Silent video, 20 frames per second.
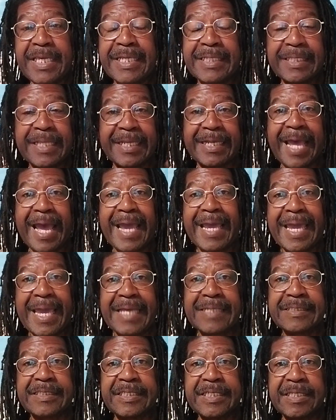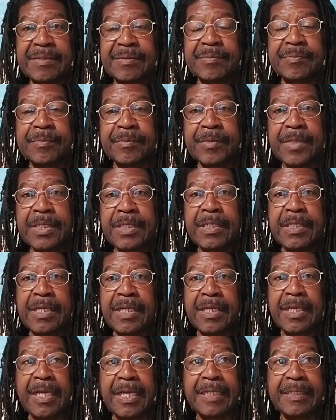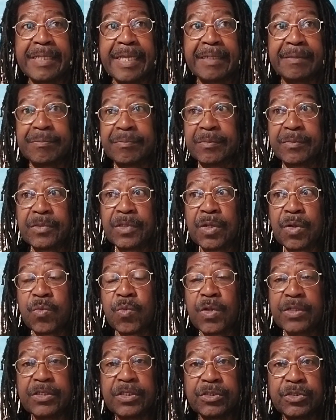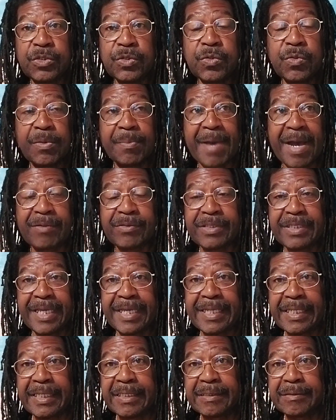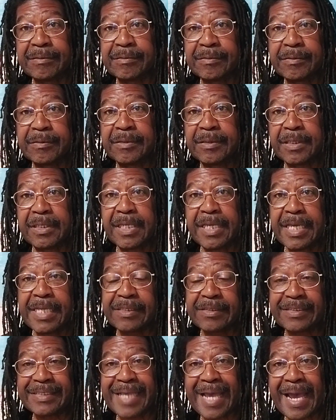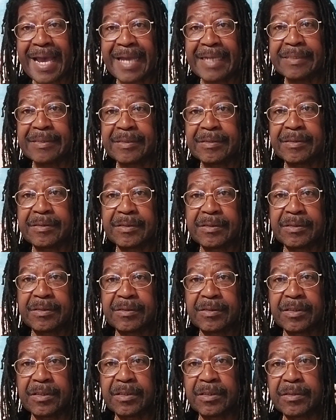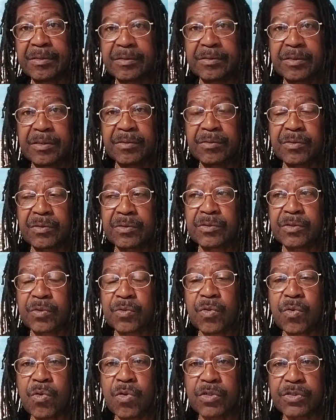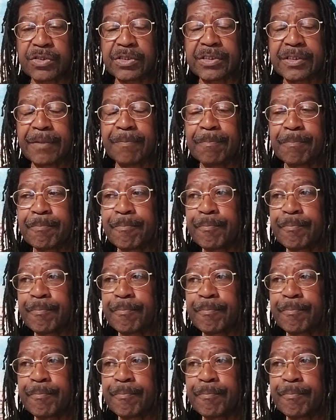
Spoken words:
And then I asked him that, what to do about getting inside the course.